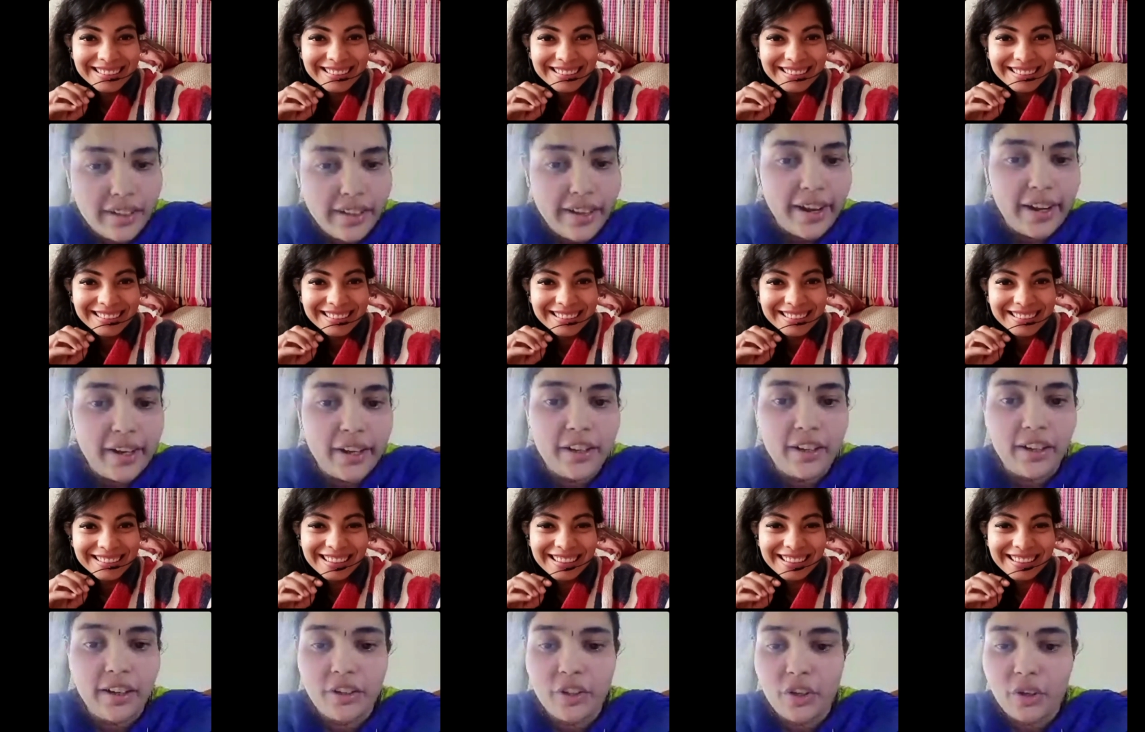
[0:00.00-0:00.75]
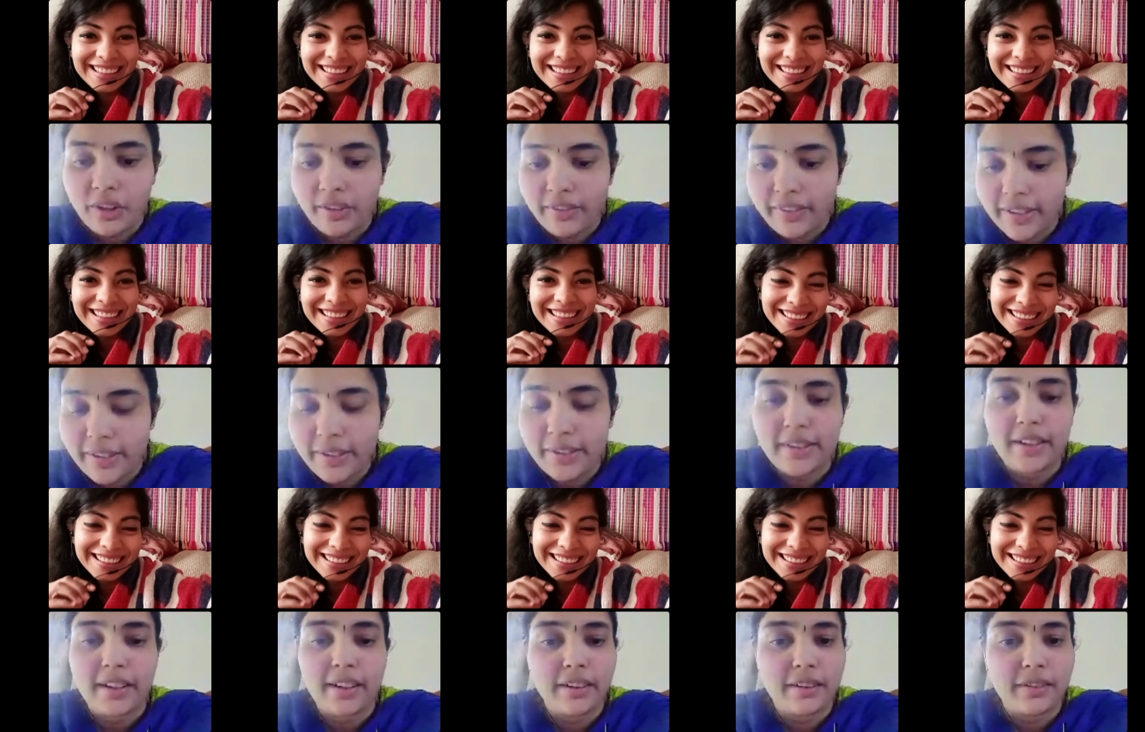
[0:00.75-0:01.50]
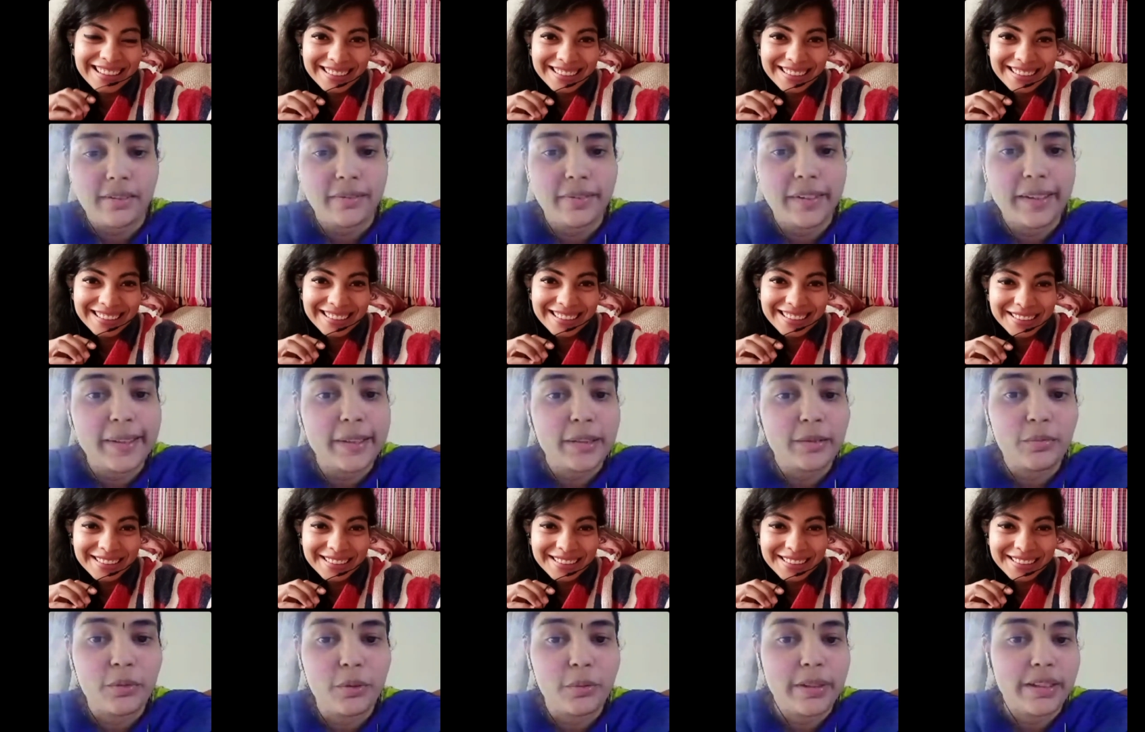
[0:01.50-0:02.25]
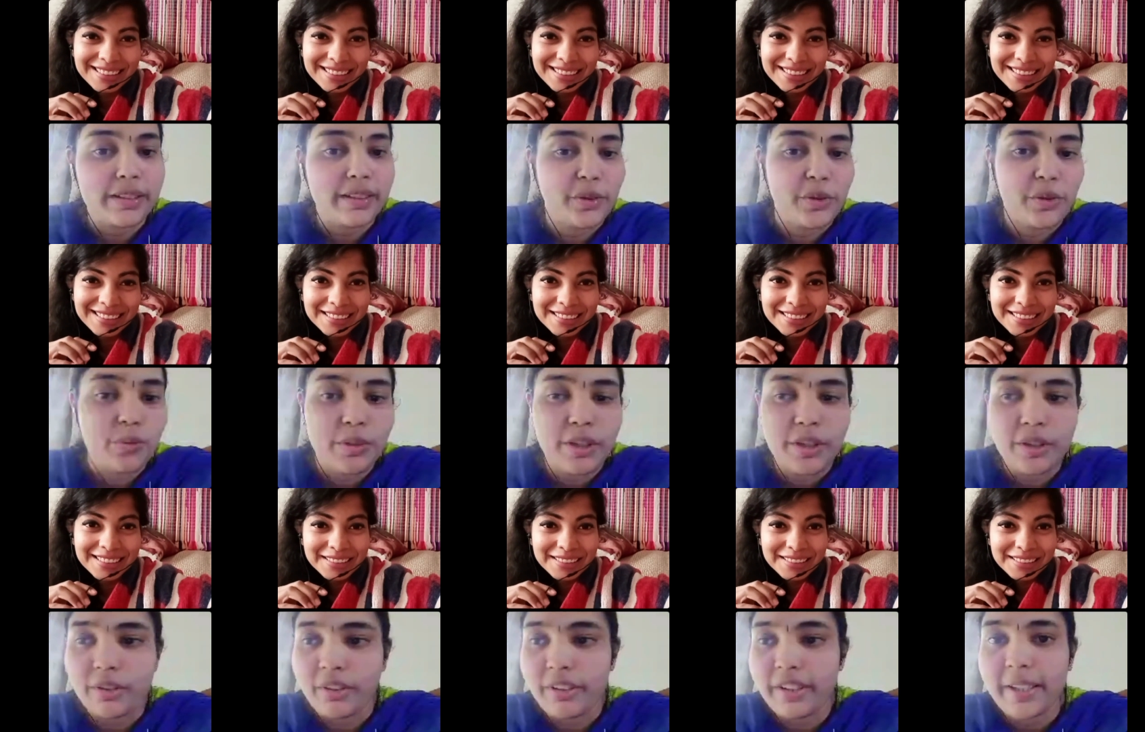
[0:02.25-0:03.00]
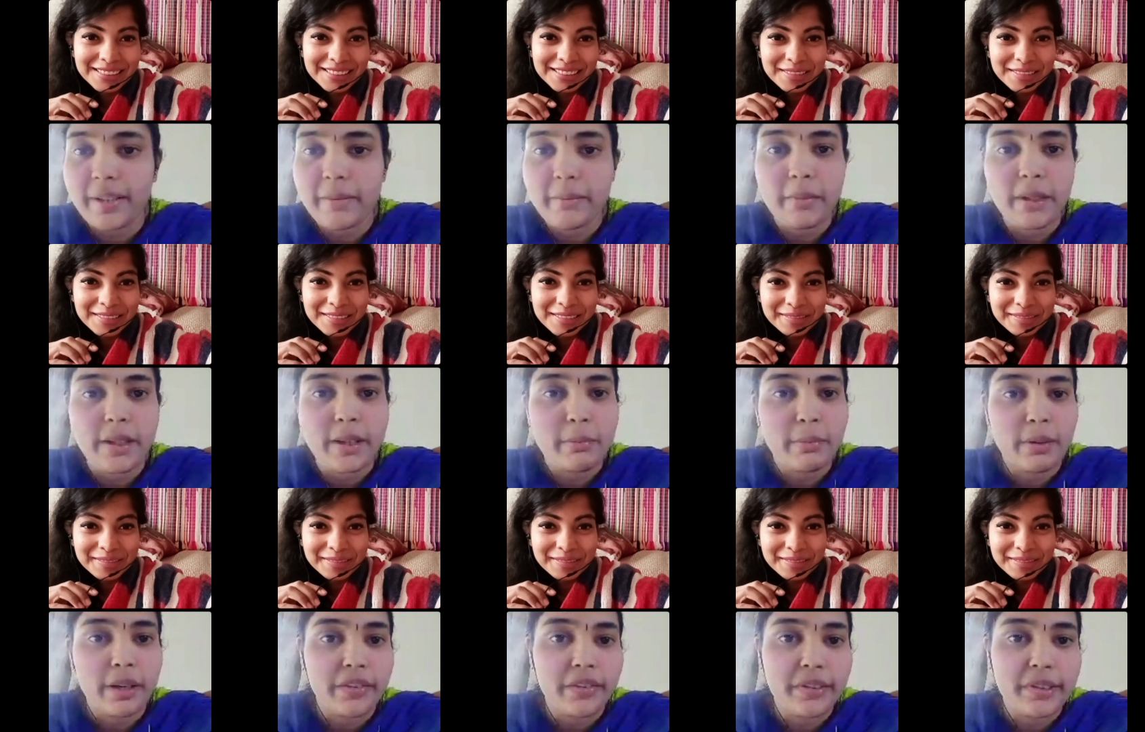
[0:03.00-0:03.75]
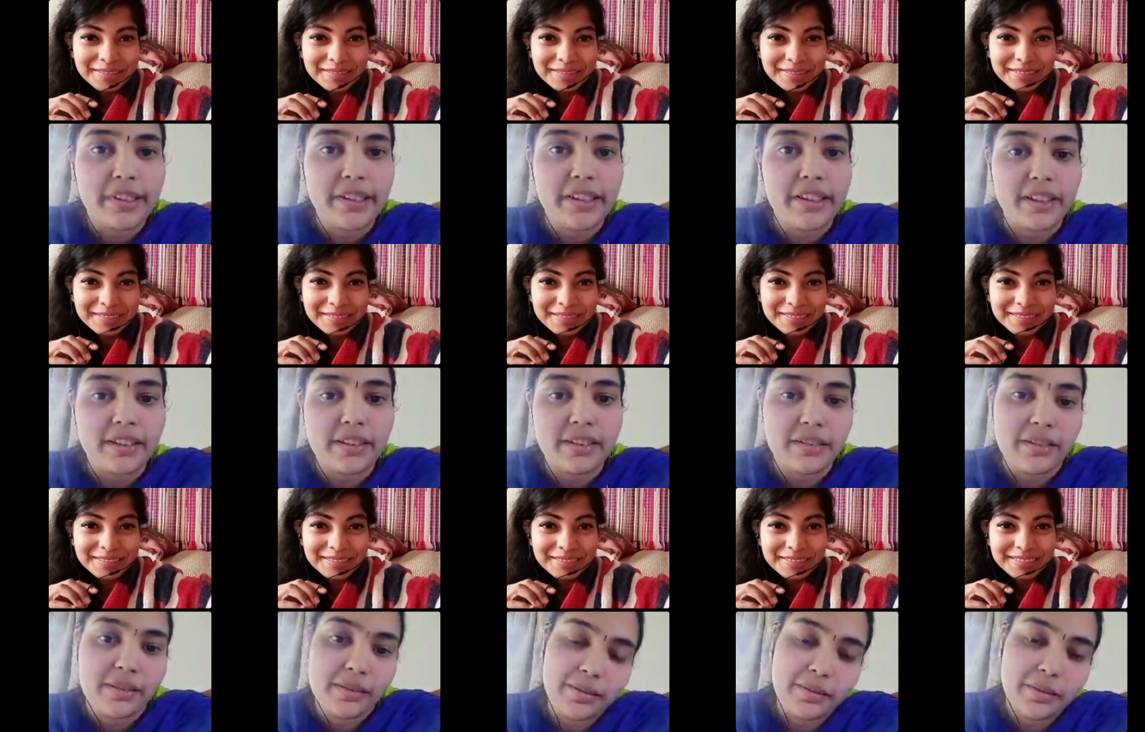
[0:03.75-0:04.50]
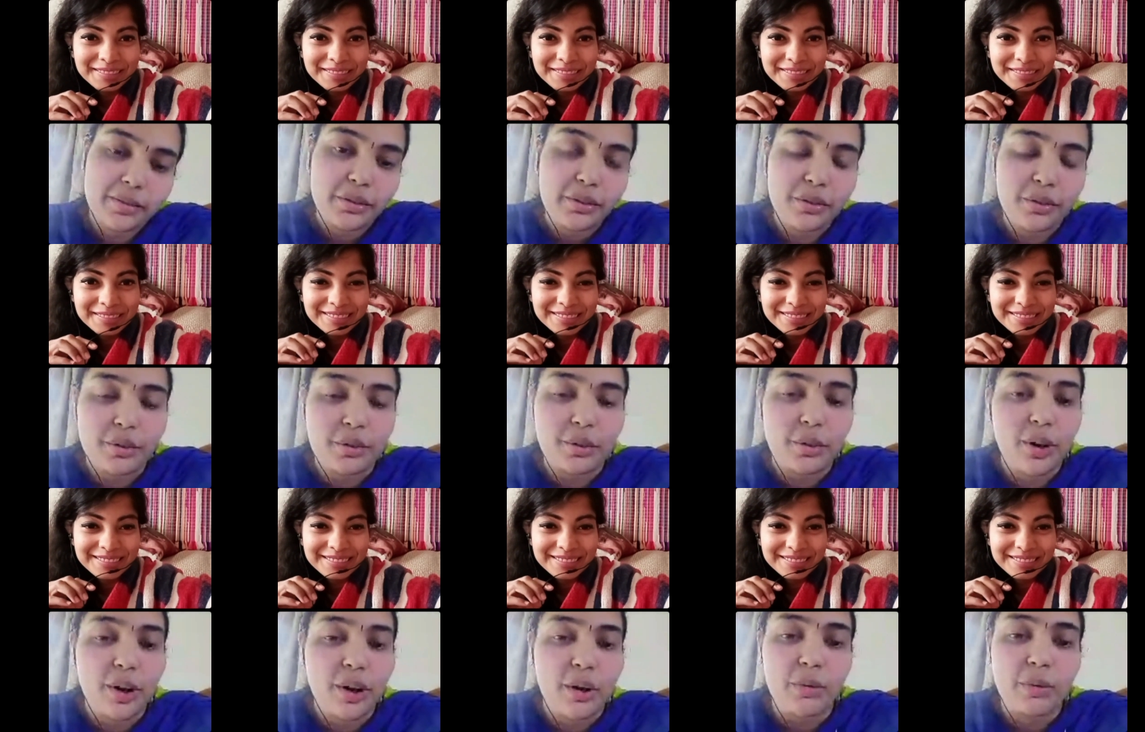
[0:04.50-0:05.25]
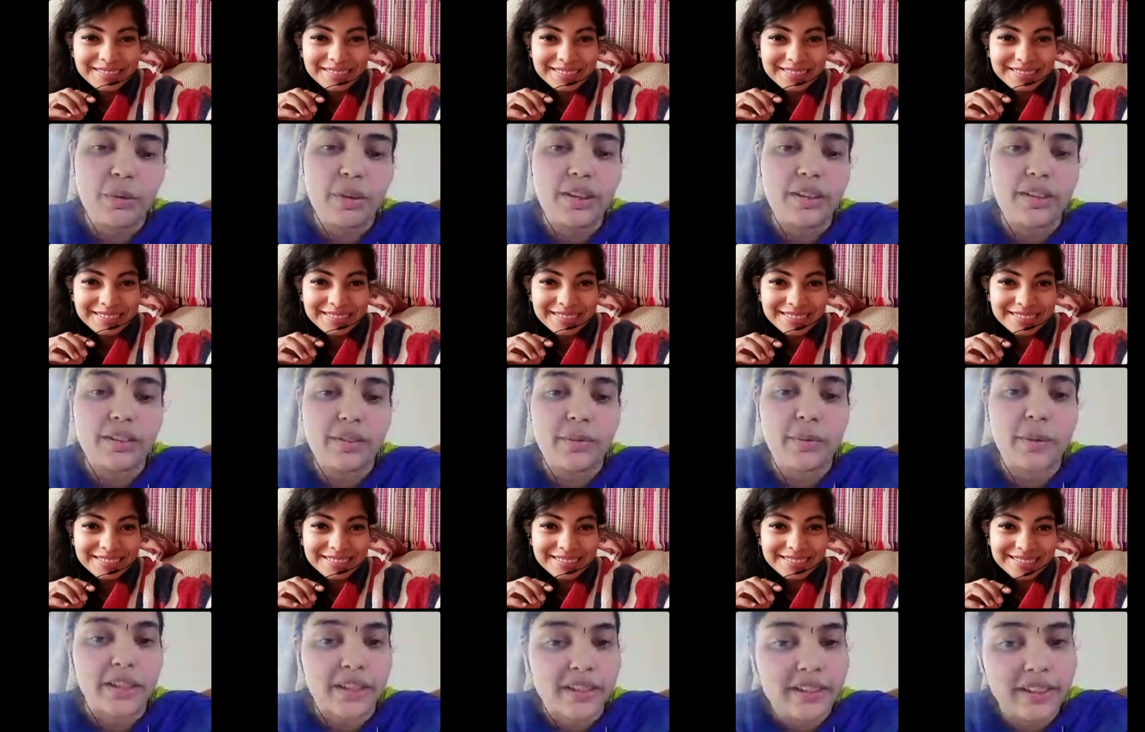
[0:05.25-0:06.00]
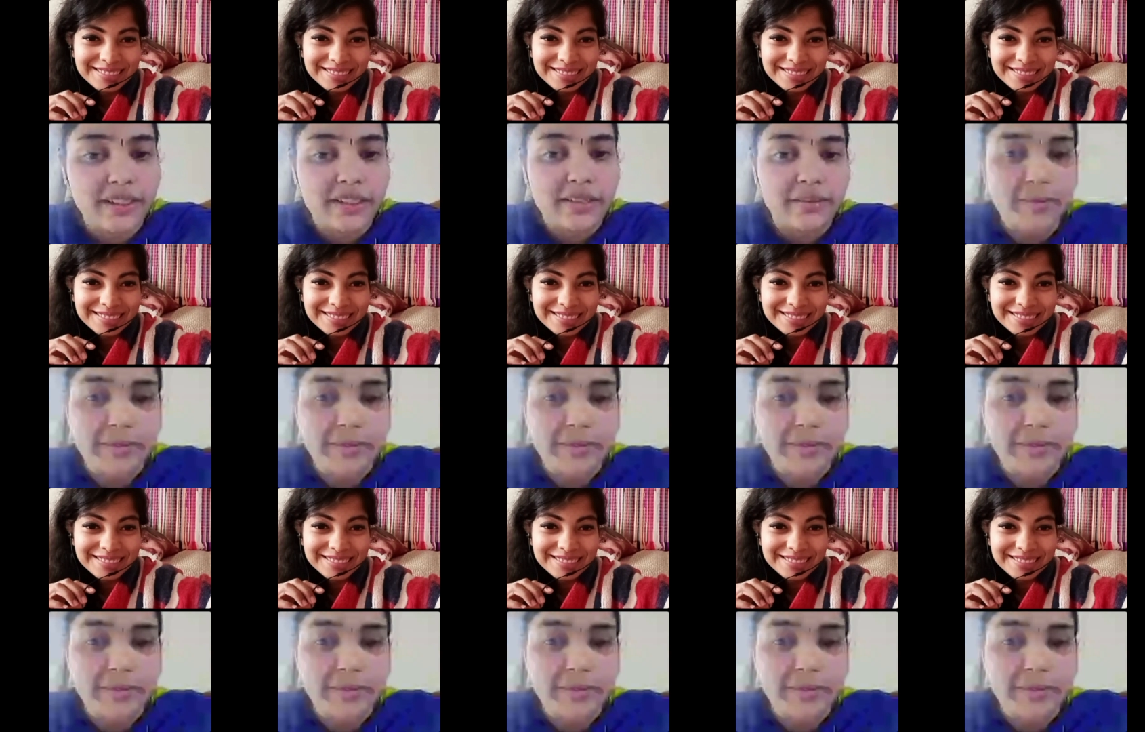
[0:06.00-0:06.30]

Speaker 1: And you're always welcome to message me or DM me privately to know how it works.